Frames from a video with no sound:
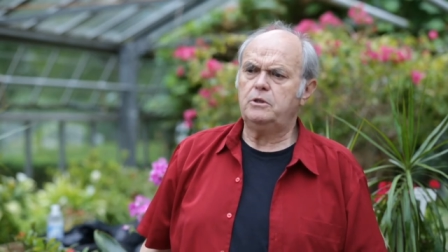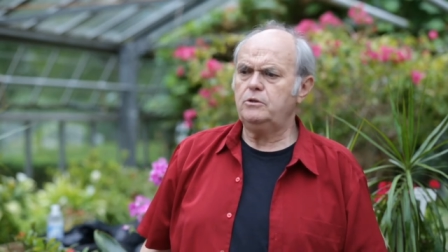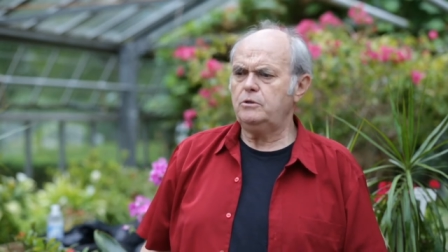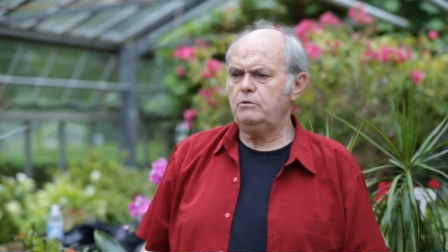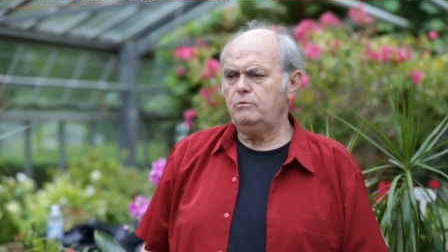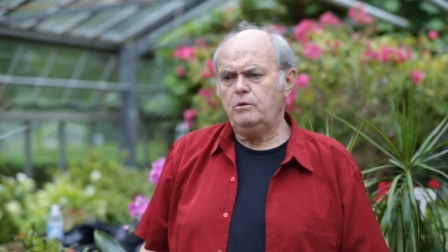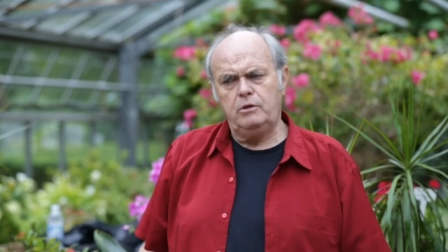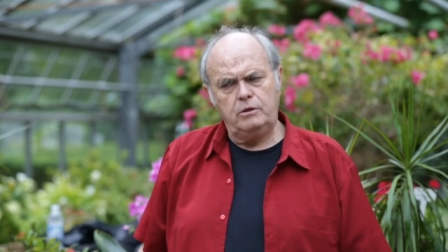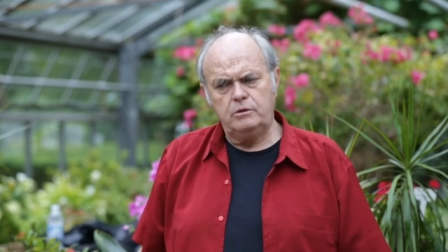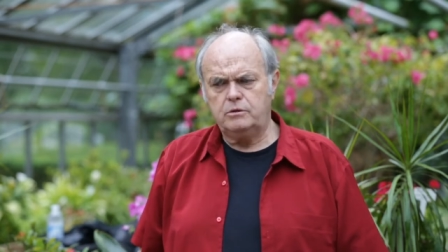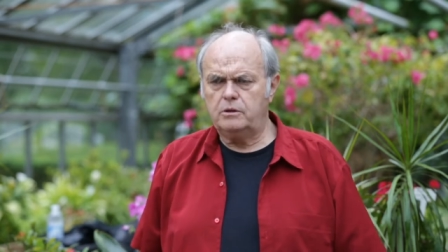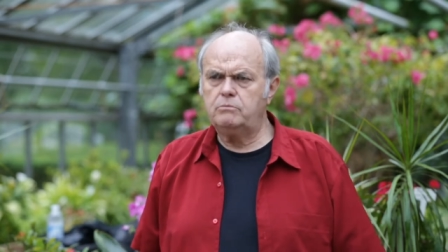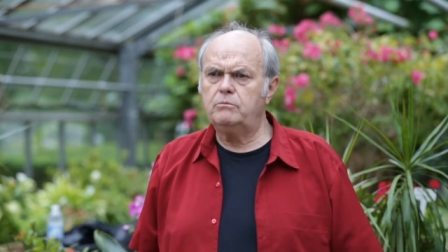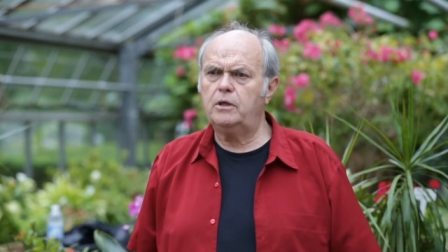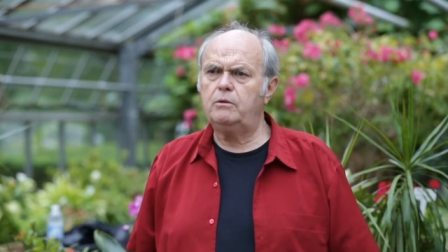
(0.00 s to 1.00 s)
He said, well, he
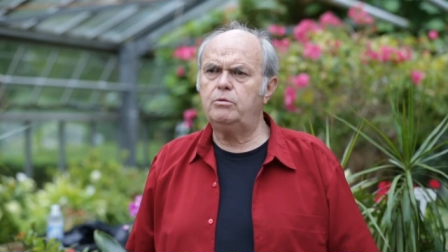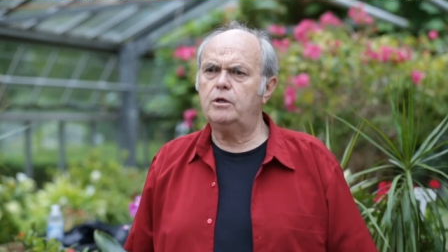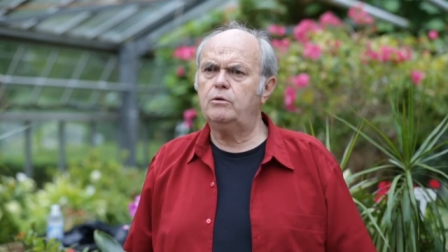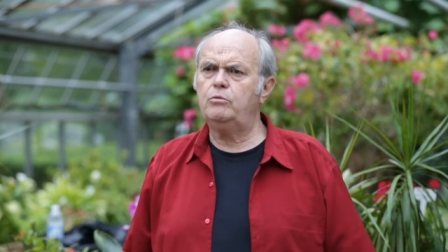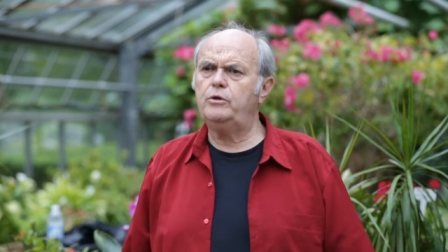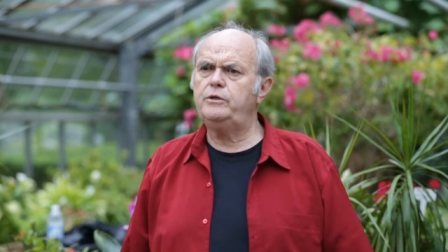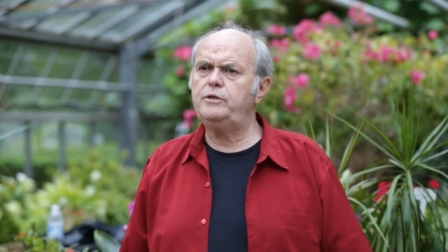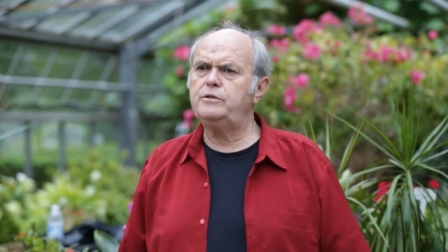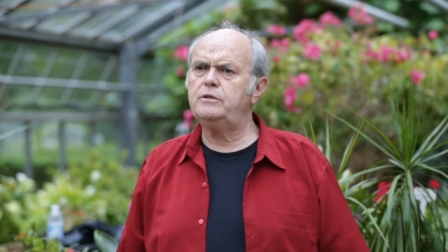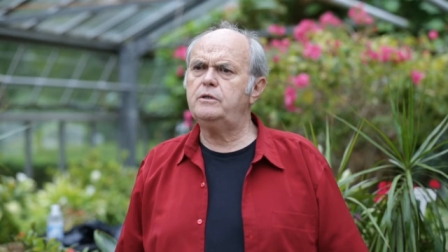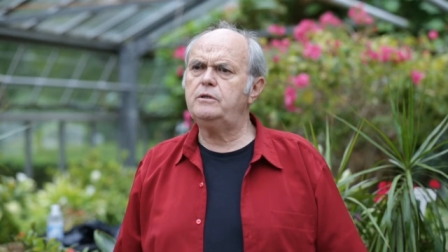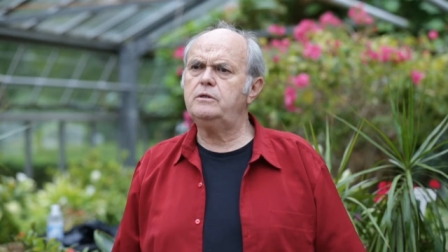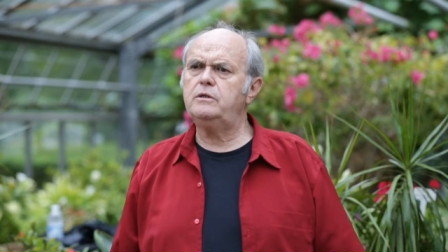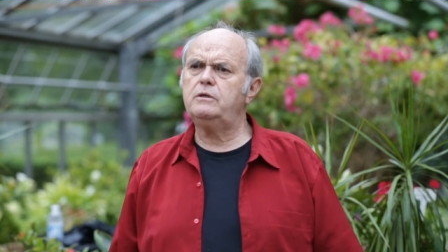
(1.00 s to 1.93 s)
said, maybe, what? He said,